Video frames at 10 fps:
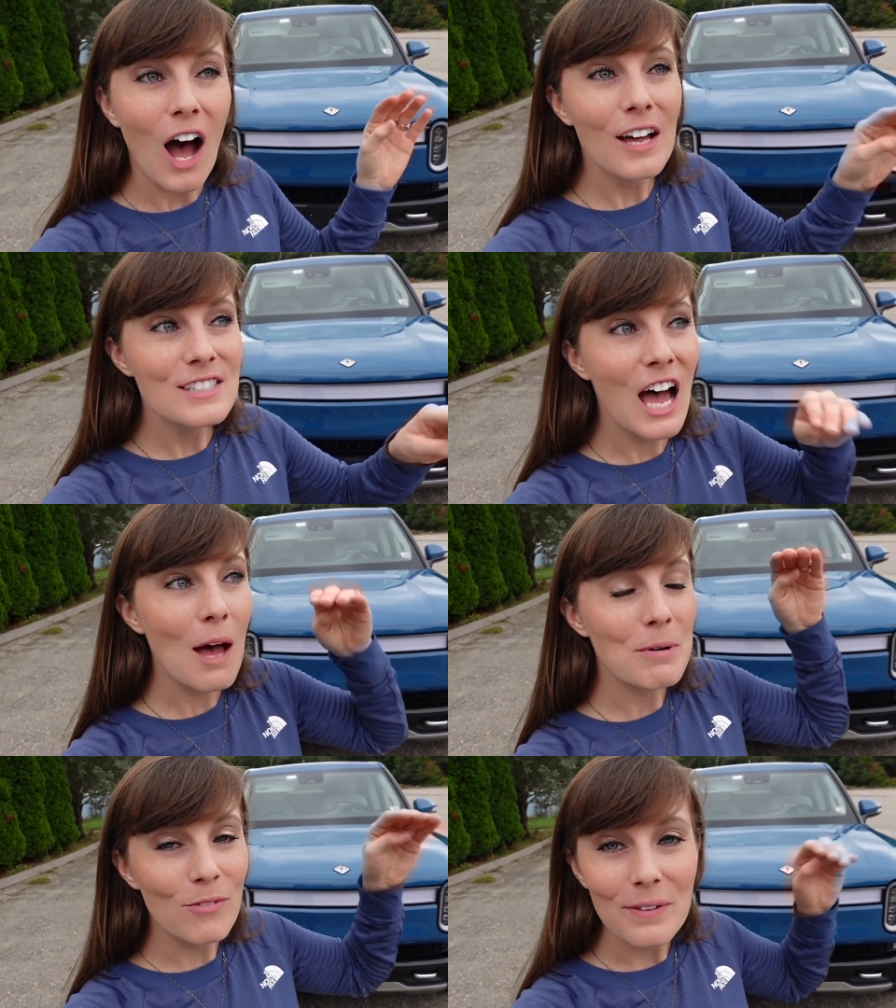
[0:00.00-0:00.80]
on
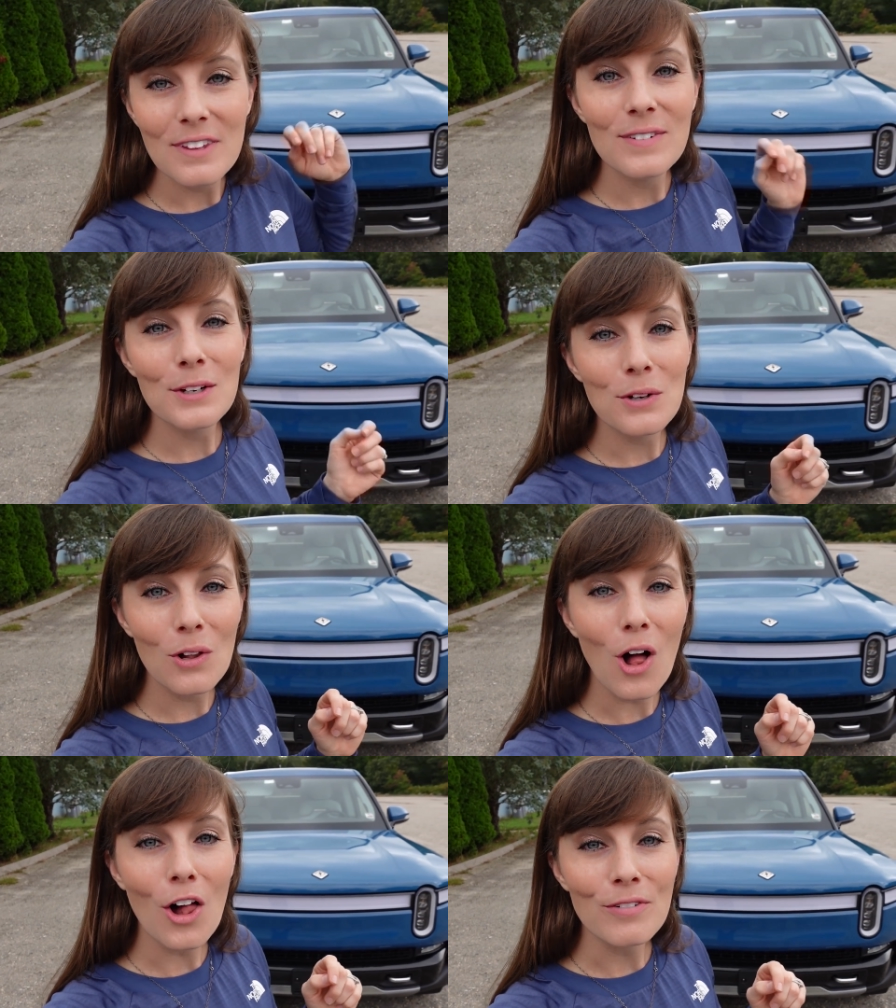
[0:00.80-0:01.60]
top of what the
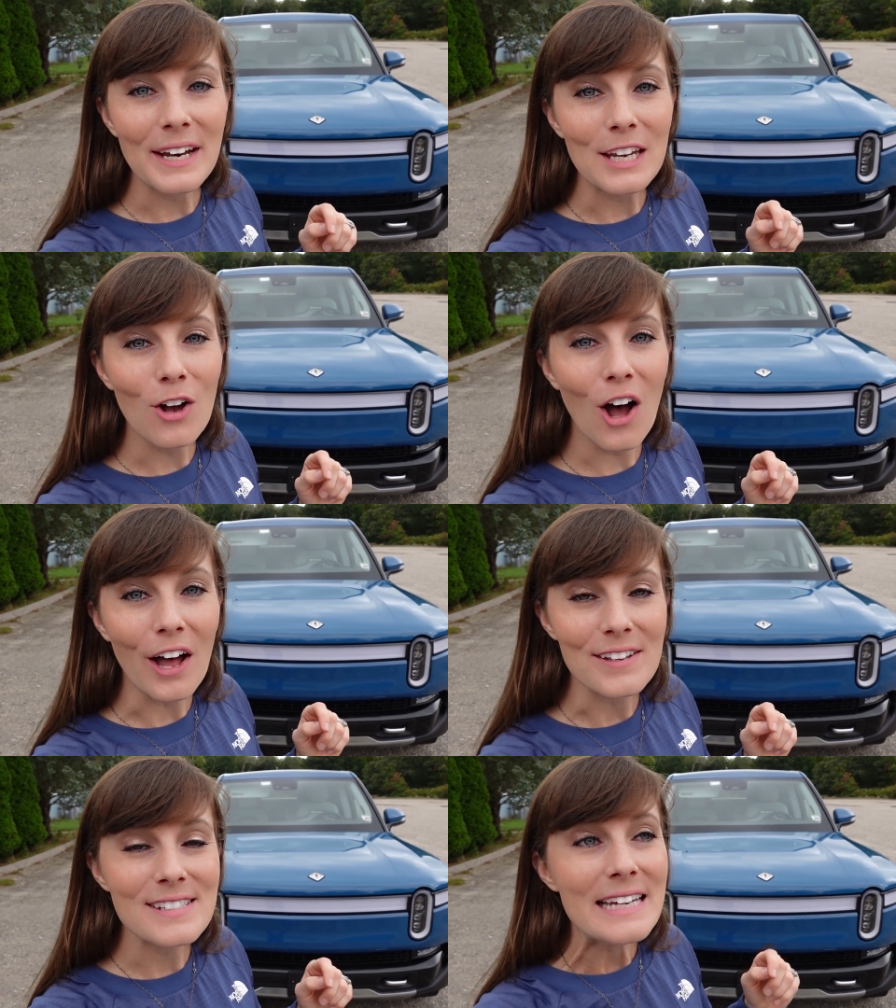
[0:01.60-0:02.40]
vehicle already
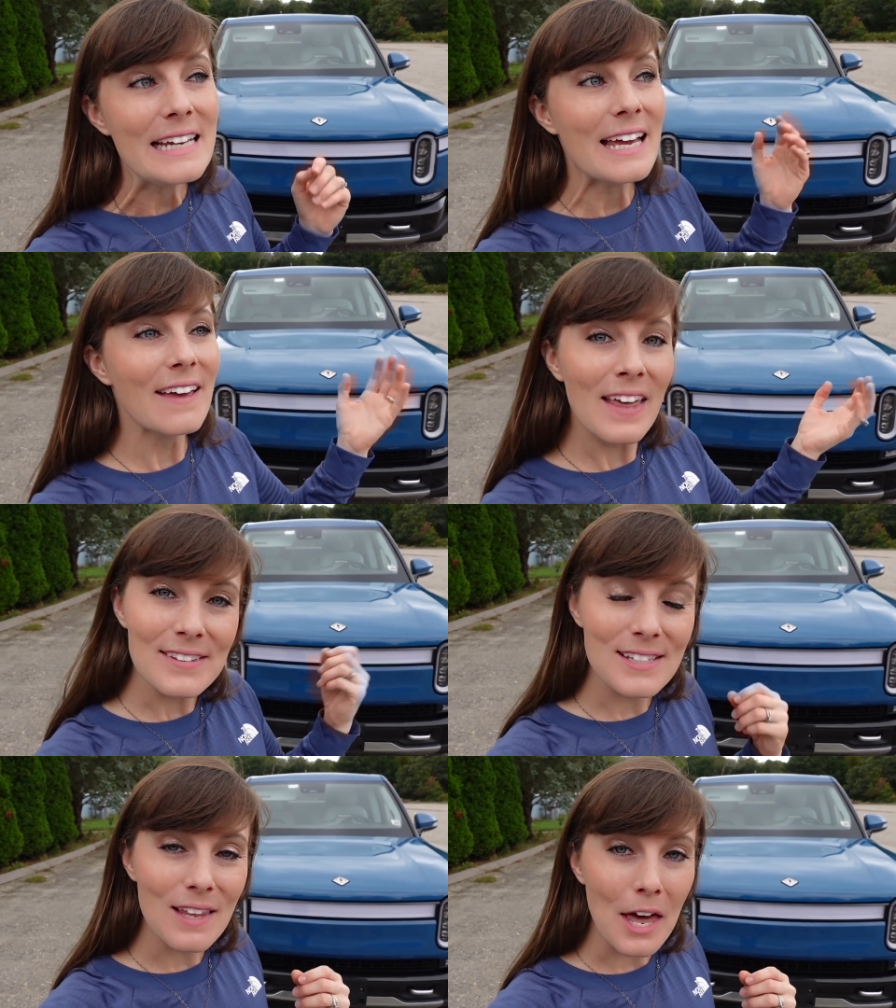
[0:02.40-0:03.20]
costs, and
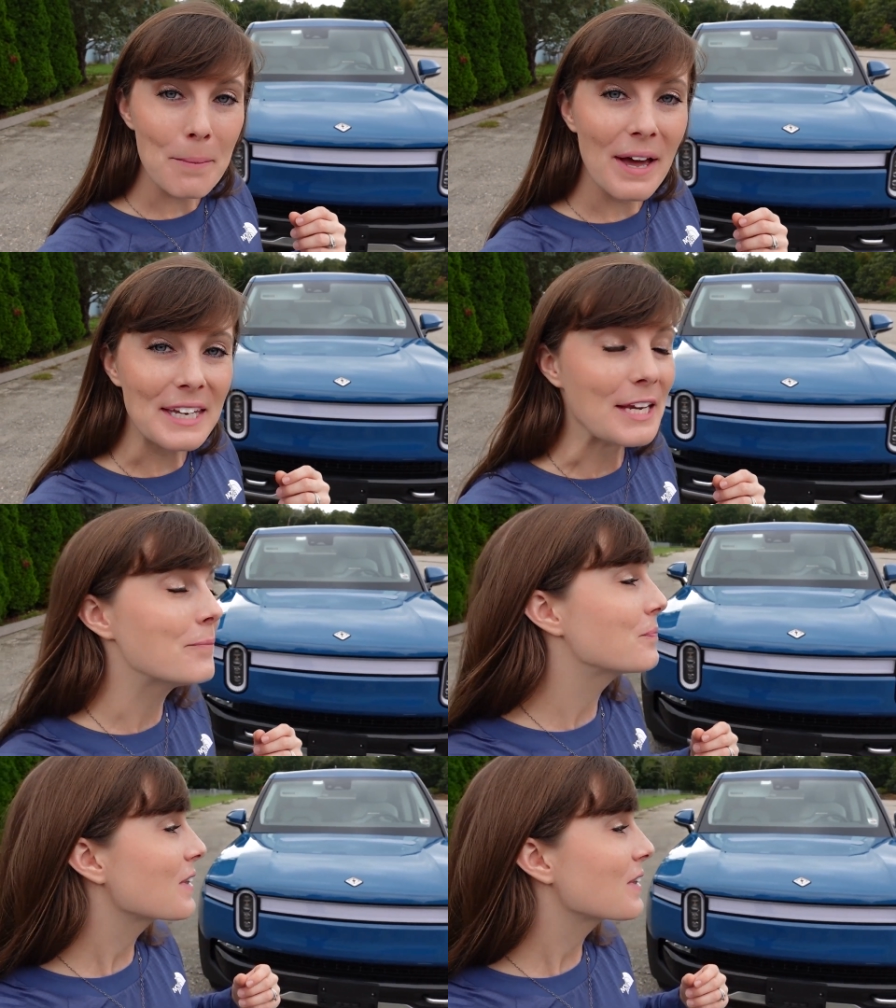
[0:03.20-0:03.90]
that's a lot of money.